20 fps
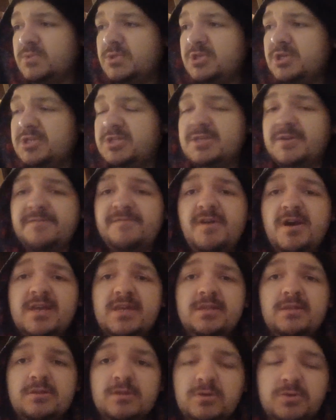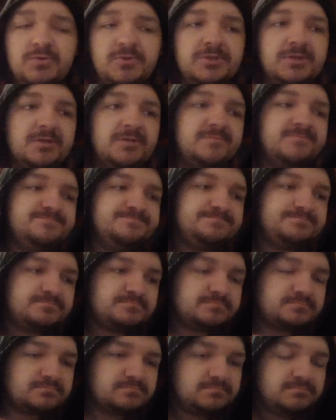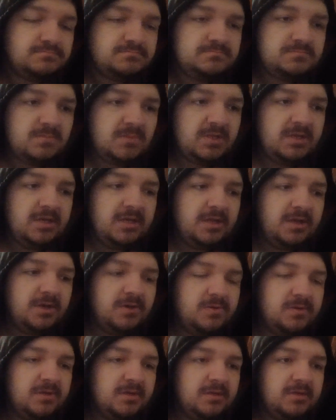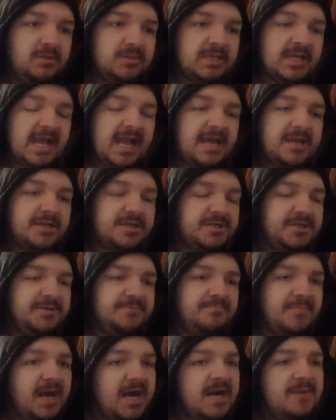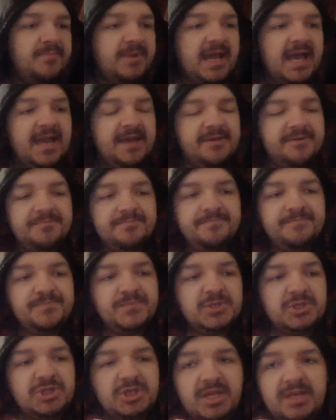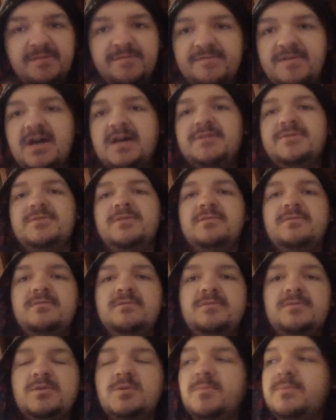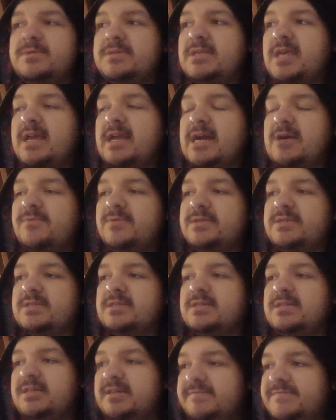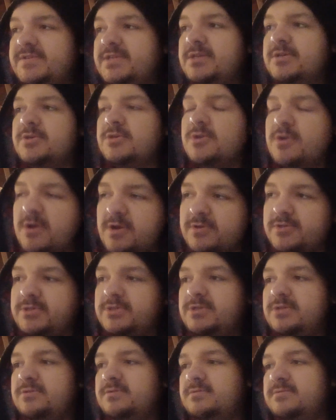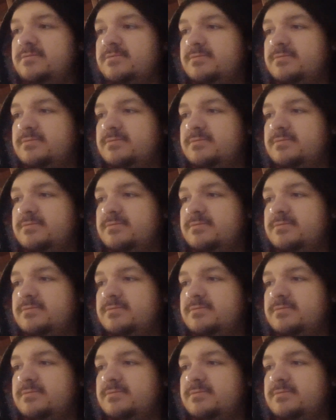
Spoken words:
just a fucking loser. You know? It's like I had a good mom, but I had a shitty father. It's almost like I was gifted and cursed.